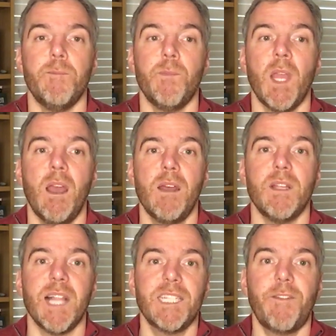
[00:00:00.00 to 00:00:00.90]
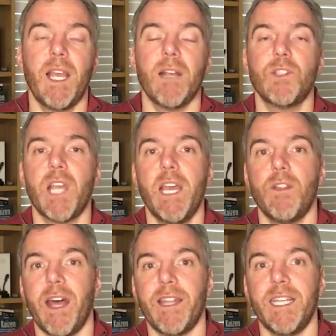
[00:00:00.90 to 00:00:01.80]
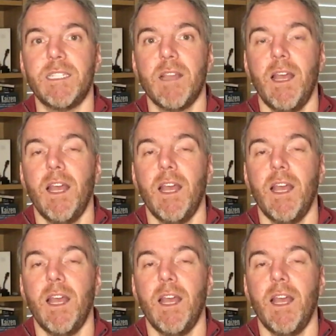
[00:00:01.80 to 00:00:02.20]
And the last thing I'll say on that is